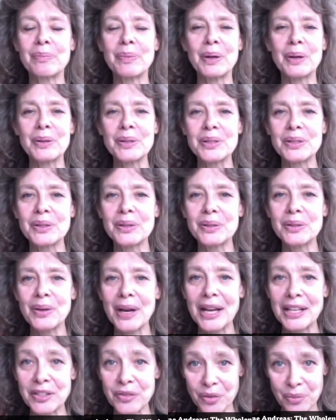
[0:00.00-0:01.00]
personal
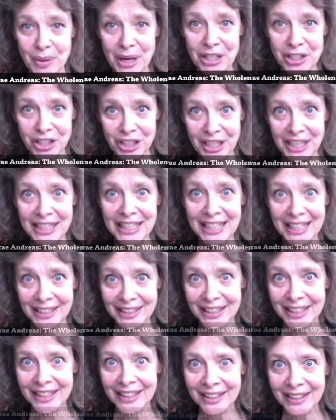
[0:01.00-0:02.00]
transformation and
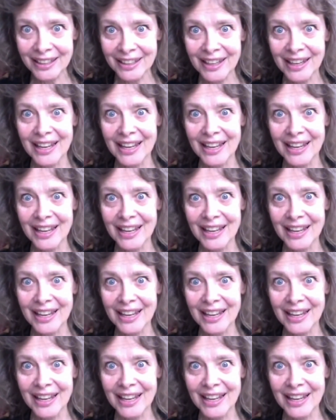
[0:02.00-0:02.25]
healing.